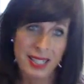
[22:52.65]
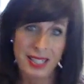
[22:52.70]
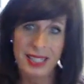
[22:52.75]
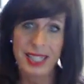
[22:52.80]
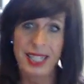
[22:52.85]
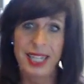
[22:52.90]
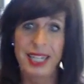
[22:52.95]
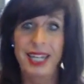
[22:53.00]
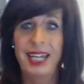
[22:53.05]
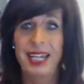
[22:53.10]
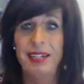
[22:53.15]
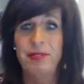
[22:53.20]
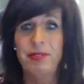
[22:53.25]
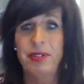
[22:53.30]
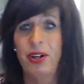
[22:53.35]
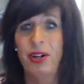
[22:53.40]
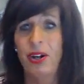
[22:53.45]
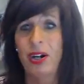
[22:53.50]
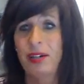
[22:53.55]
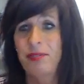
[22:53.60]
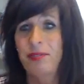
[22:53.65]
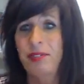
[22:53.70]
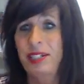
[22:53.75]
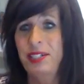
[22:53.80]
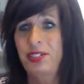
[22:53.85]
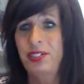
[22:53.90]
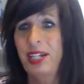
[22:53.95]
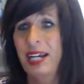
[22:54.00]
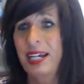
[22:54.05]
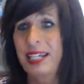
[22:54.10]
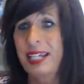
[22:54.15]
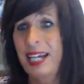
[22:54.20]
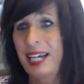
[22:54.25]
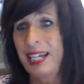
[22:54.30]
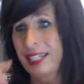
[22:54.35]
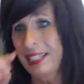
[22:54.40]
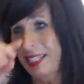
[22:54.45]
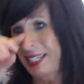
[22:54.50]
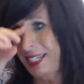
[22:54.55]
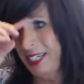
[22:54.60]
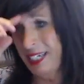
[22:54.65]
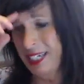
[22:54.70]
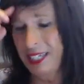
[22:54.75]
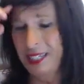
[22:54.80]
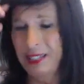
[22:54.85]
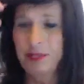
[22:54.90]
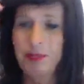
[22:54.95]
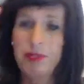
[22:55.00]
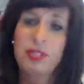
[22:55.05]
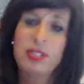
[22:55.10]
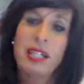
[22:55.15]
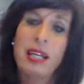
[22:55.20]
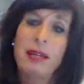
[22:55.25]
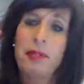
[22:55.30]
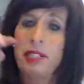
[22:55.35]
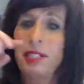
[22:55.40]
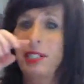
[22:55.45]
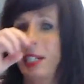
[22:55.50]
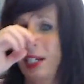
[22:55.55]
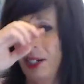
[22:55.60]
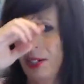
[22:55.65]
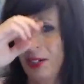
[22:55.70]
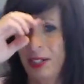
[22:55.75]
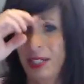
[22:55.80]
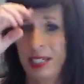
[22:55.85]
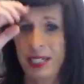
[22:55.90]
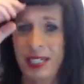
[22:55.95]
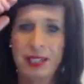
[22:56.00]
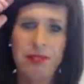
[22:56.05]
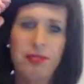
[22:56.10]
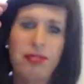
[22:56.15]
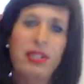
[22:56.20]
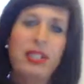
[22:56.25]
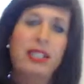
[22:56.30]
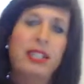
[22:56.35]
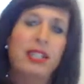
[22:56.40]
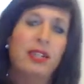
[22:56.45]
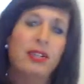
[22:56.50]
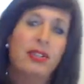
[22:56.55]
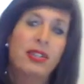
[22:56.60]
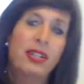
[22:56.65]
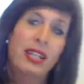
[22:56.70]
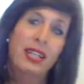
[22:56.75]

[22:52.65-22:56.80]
Yeah, Harvey, check out the uh, cemetery uh, video.